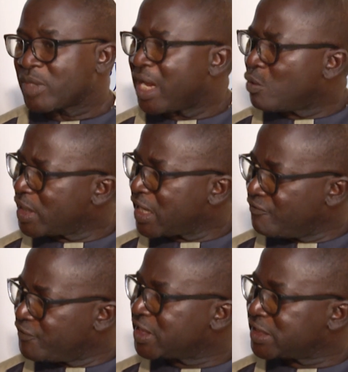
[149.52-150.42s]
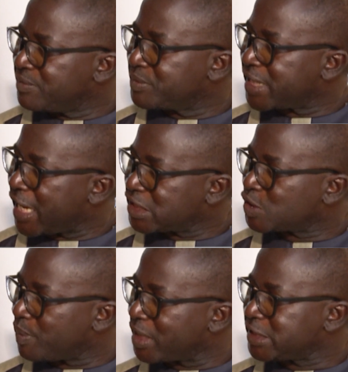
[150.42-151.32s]
and what are victims'
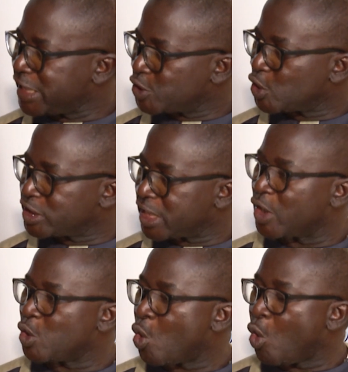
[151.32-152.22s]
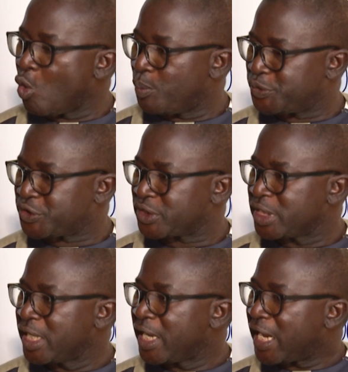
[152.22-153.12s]
expectations and hopes
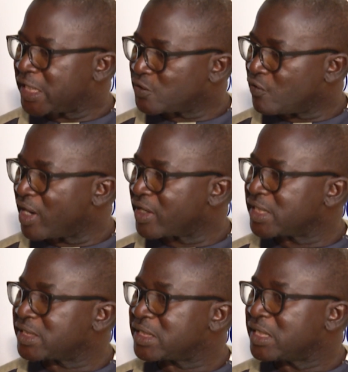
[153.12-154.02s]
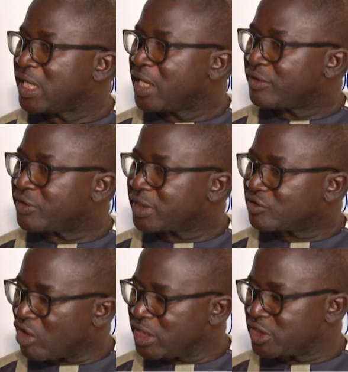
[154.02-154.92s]
as far as the
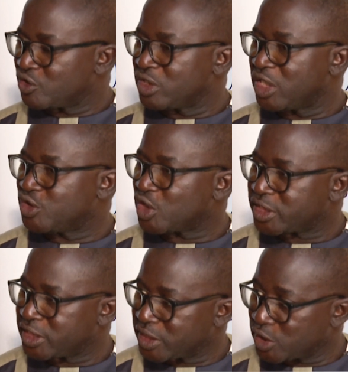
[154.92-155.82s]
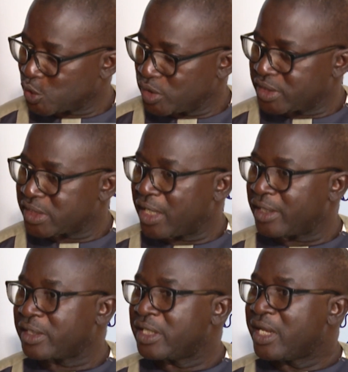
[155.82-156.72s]
transitional justice is
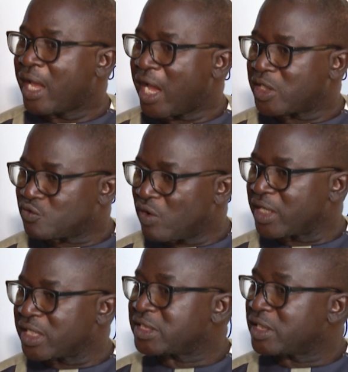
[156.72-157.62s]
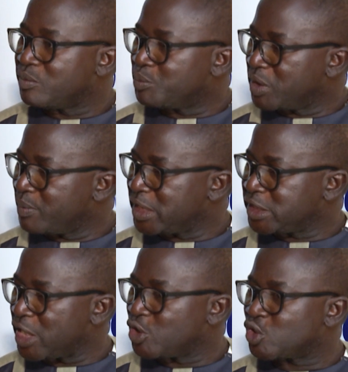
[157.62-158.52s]
concerned, as far as the
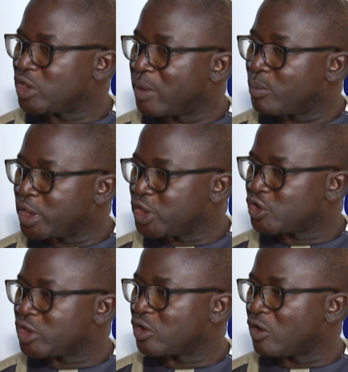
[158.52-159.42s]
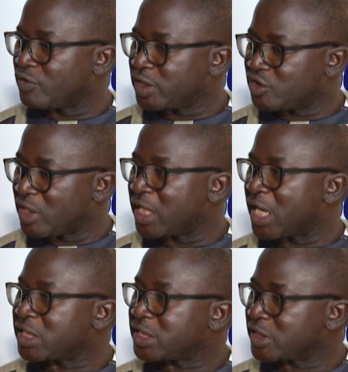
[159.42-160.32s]
implementation and monitoring of the
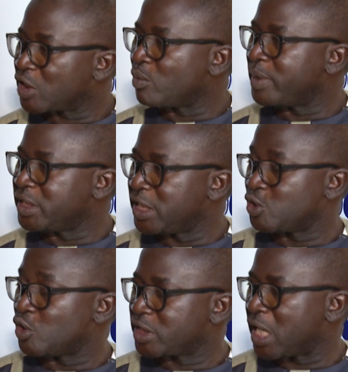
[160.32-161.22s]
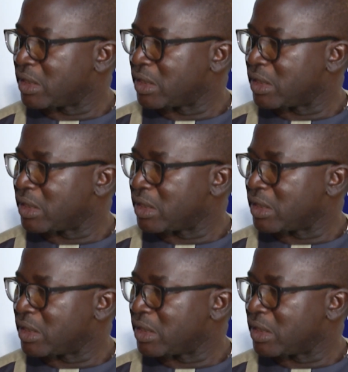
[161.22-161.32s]
TRRC recommendations are